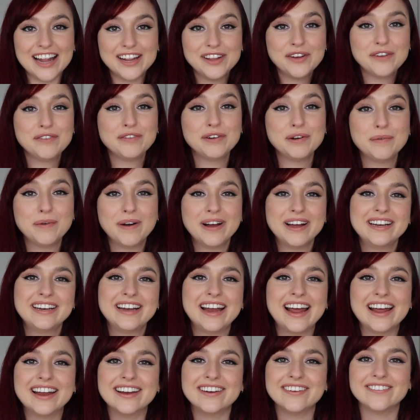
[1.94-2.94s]
Hello everyone
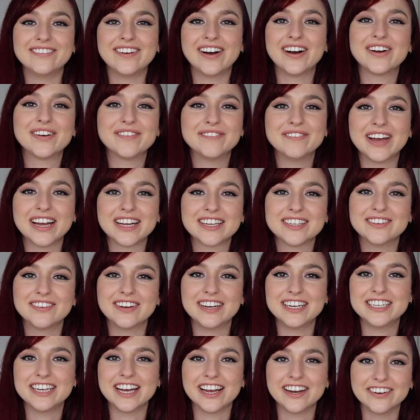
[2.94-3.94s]
and welcome back to
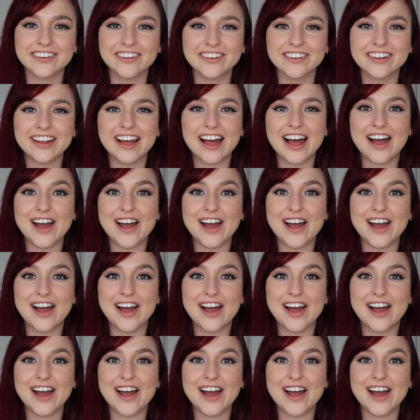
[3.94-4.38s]
my channel.